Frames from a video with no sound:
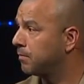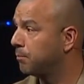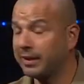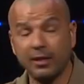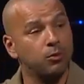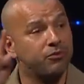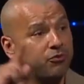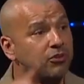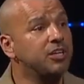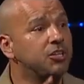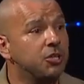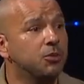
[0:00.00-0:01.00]
but it'll
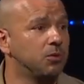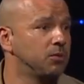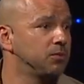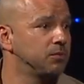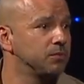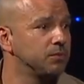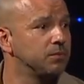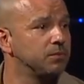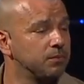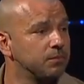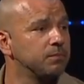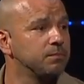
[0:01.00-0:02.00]
free you.
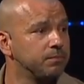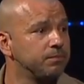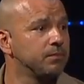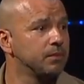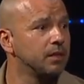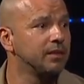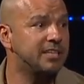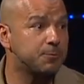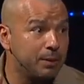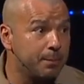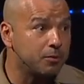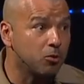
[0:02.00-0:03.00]
These
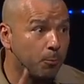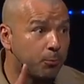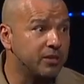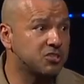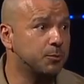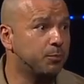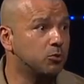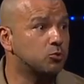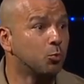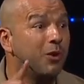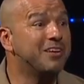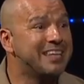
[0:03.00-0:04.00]
biblical principles
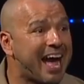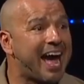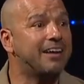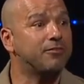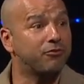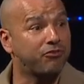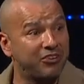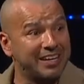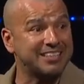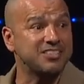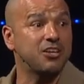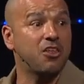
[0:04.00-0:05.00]
will not
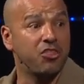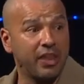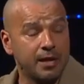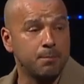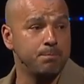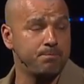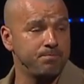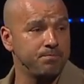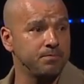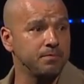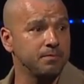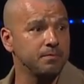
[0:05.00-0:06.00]
fix them,
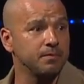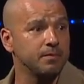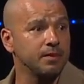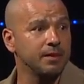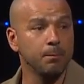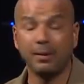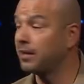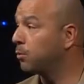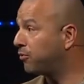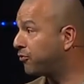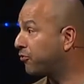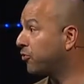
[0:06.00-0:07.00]
but it
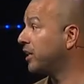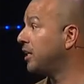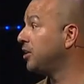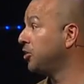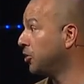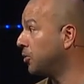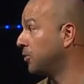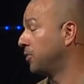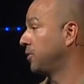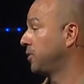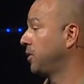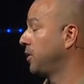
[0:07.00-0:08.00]
will free you.
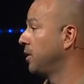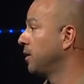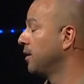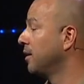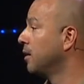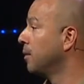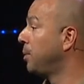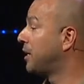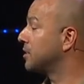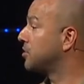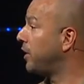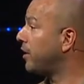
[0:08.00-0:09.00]

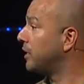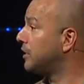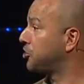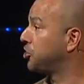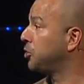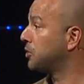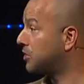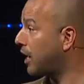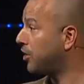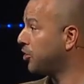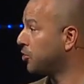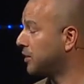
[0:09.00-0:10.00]
Because their issue is
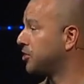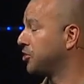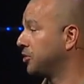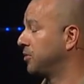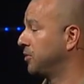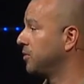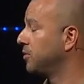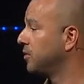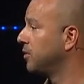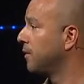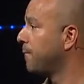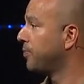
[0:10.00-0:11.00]
not your issue.
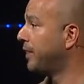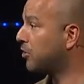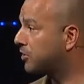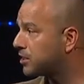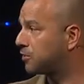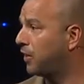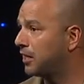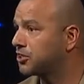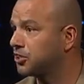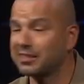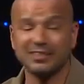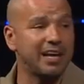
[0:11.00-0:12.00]
Their
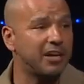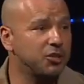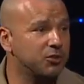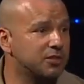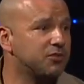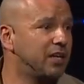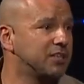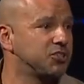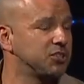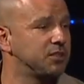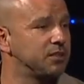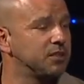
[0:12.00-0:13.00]
dysfunction is not your dysfunction.